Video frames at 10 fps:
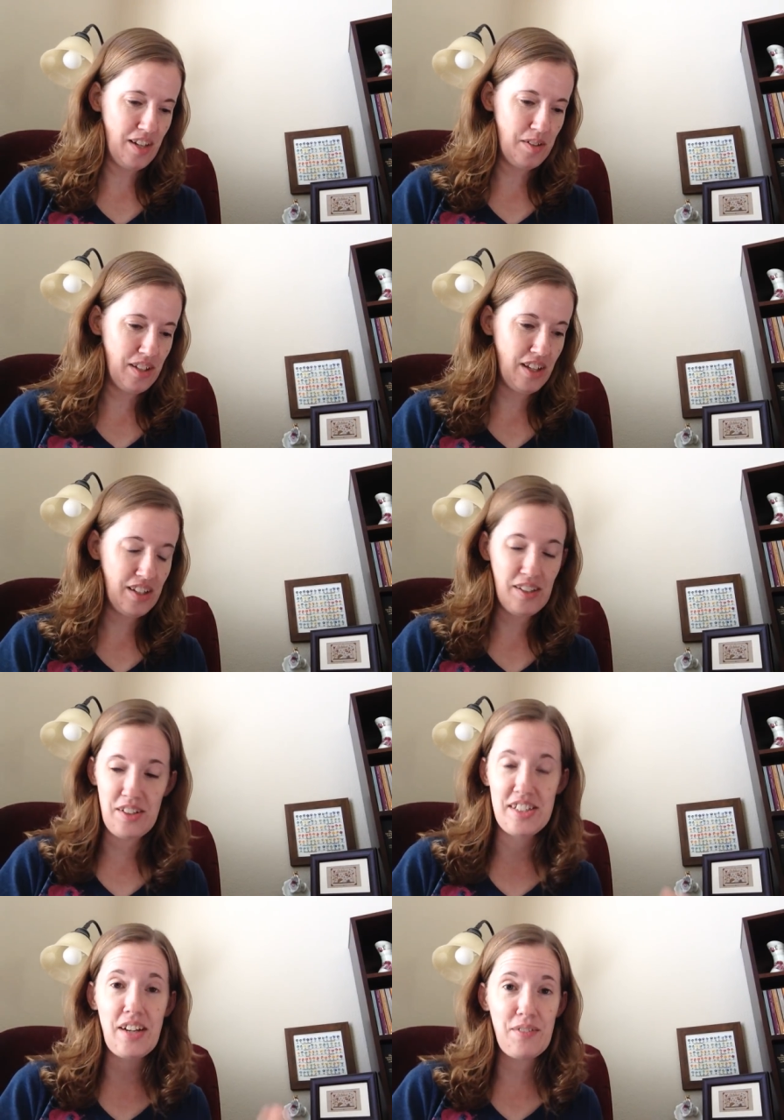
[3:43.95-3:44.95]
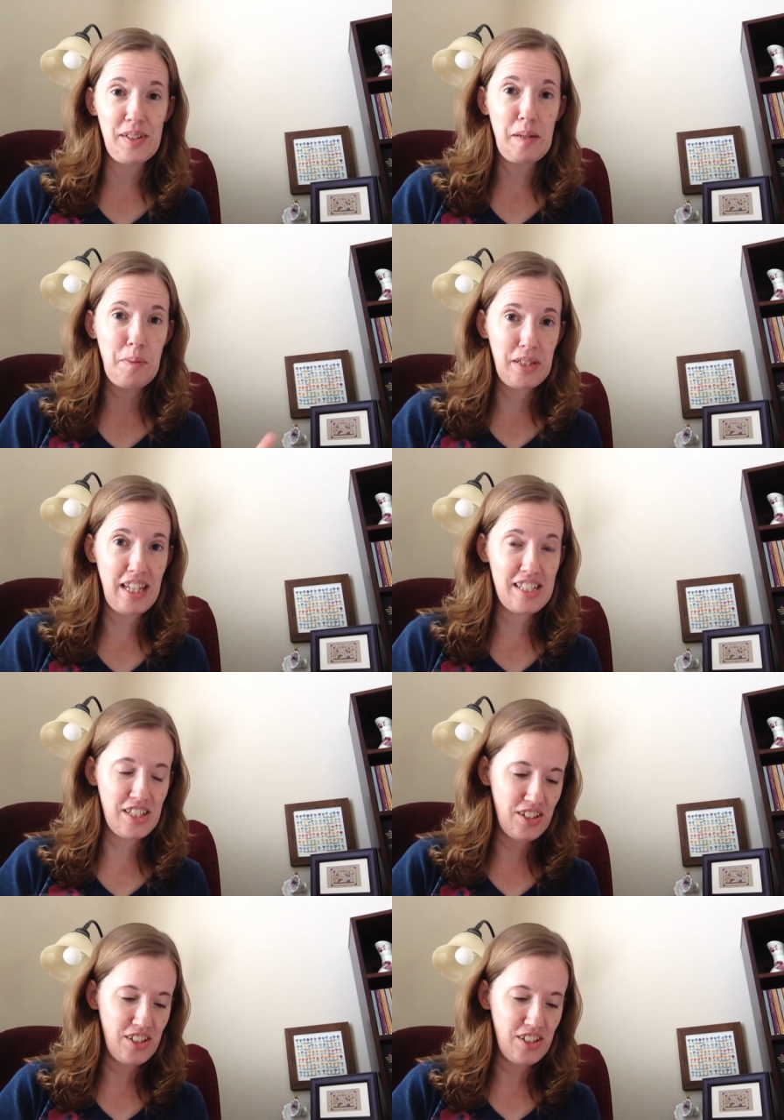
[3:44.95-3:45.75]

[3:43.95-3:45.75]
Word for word: I'll definitely put that to